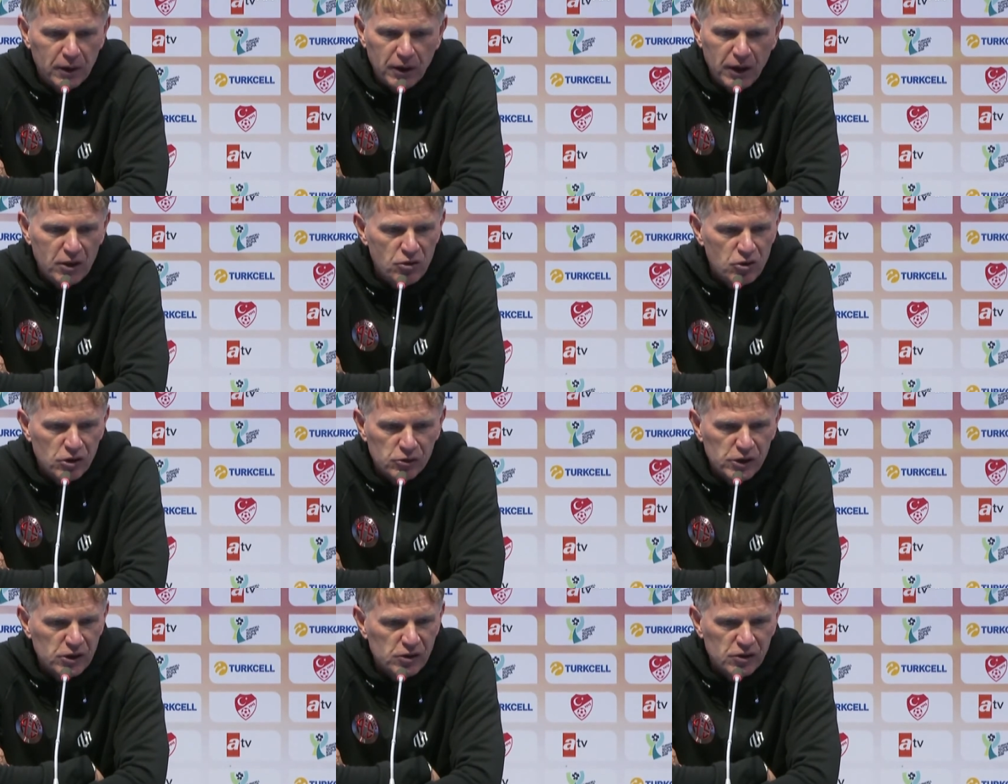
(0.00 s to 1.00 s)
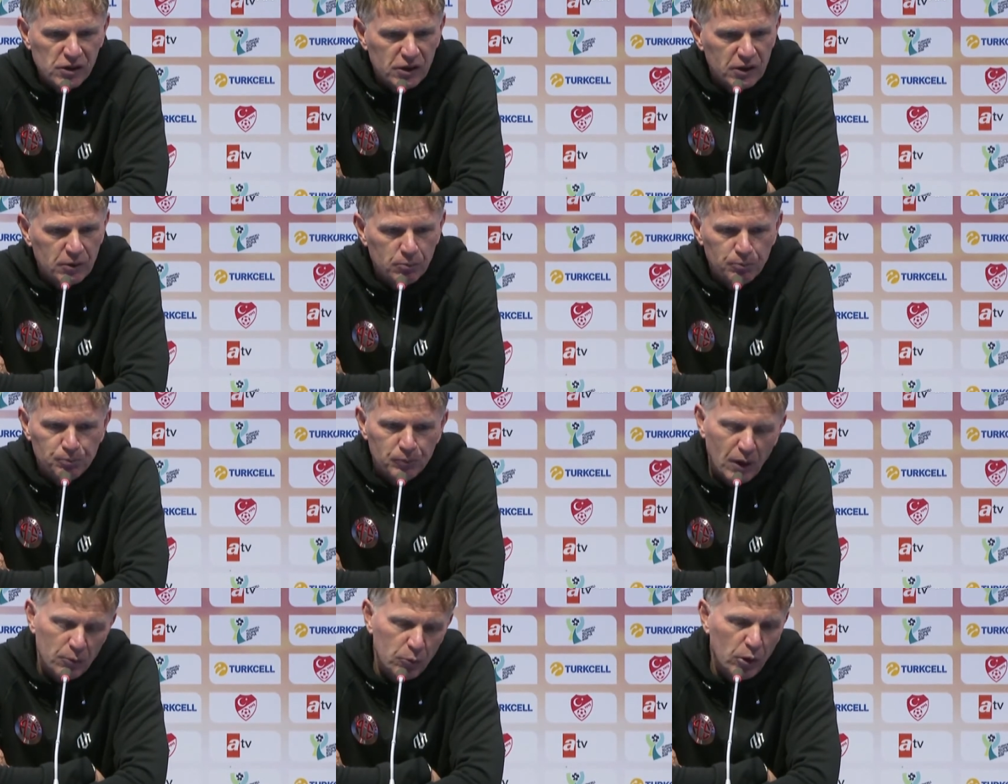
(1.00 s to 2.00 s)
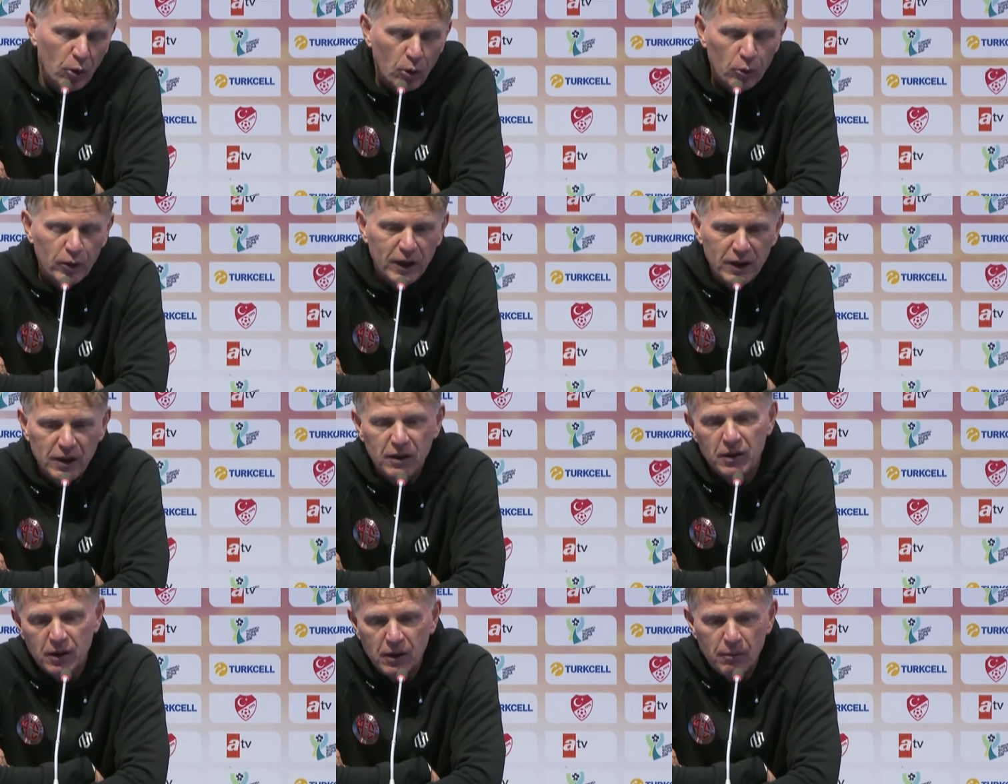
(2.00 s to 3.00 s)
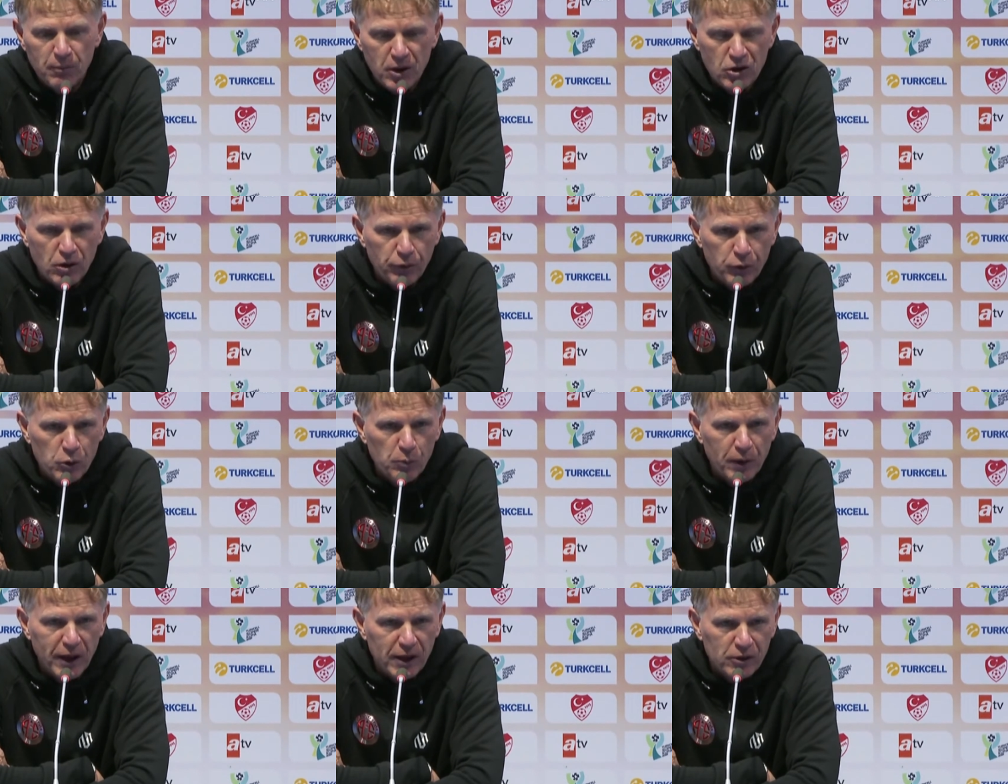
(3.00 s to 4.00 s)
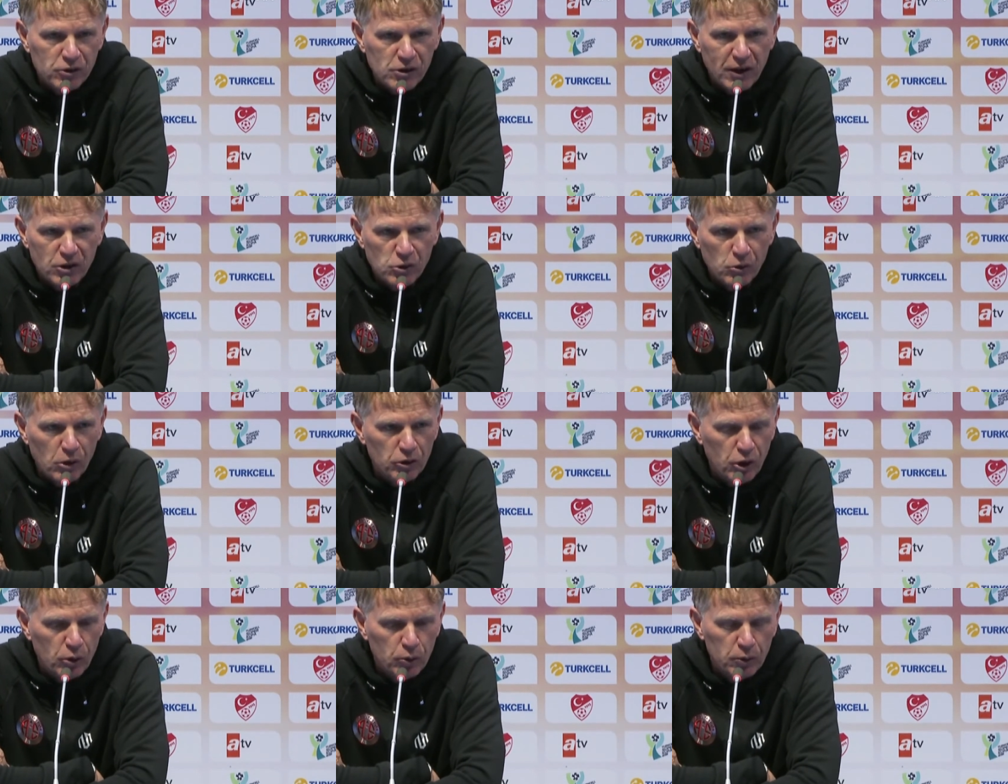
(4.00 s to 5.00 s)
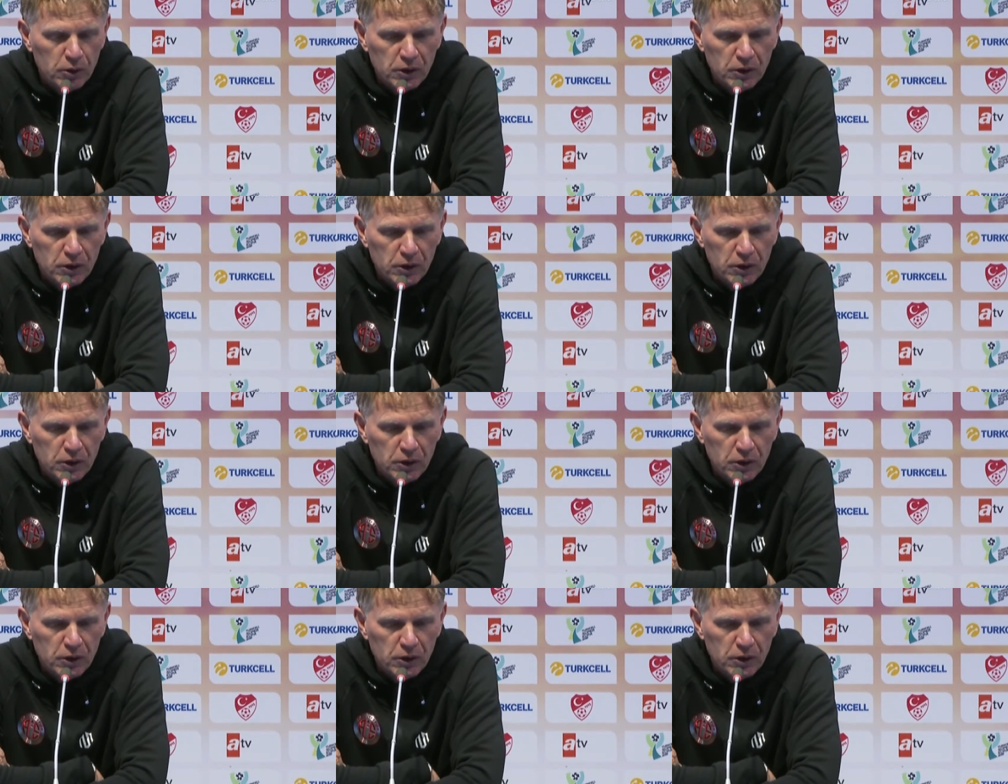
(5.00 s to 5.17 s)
injuries, and we already missed a few players, as you all know.